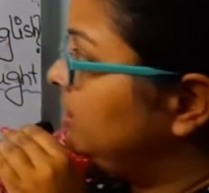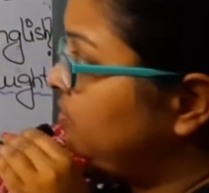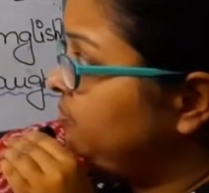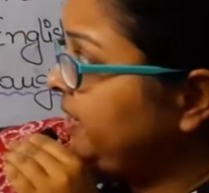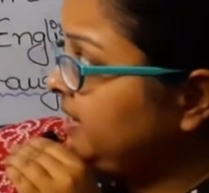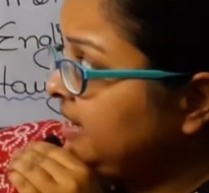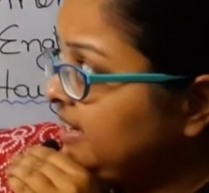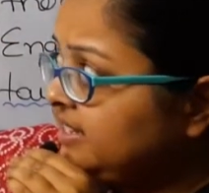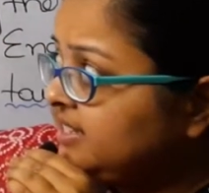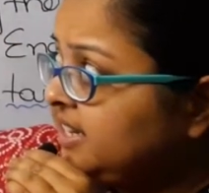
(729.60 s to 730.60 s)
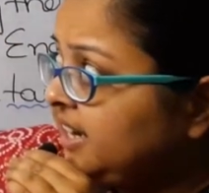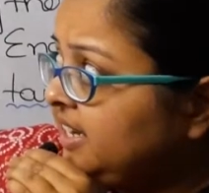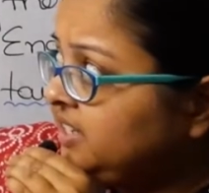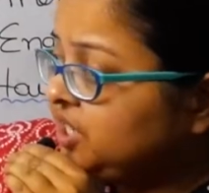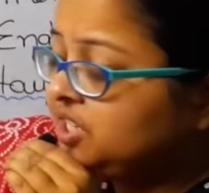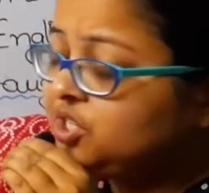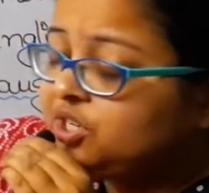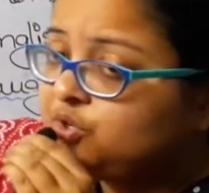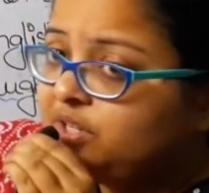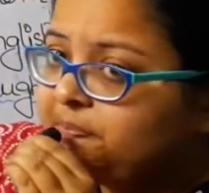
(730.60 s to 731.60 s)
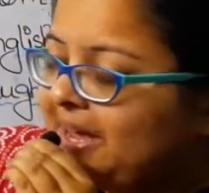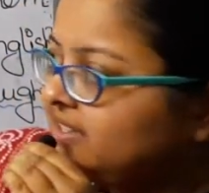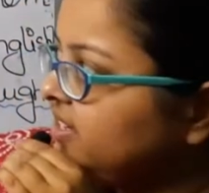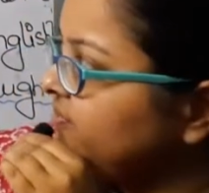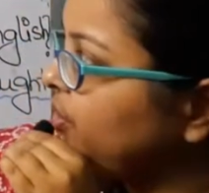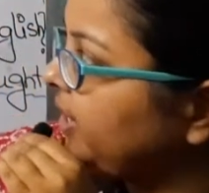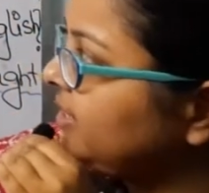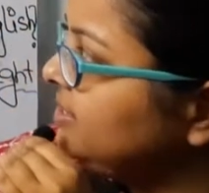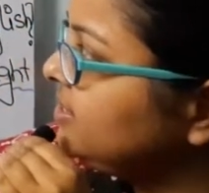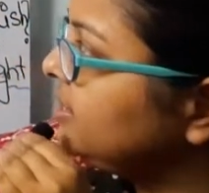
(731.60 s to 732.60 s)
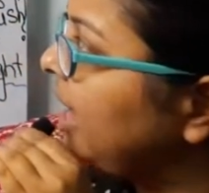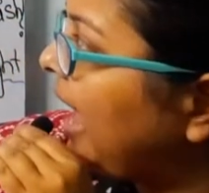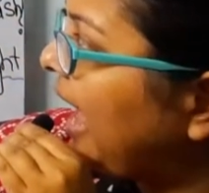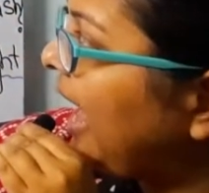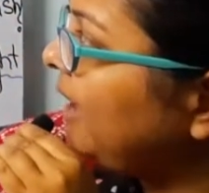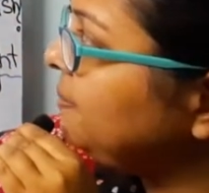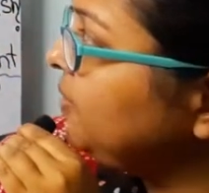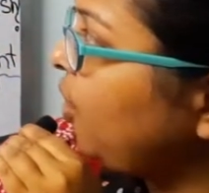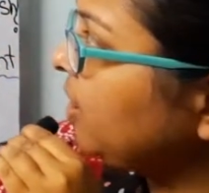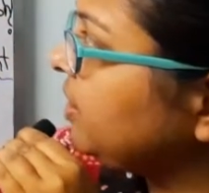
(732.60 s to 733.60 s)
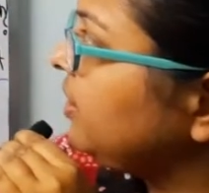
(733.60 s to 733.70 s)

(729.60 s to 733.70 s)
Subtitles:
When it is getting changed into the passive voice, I am not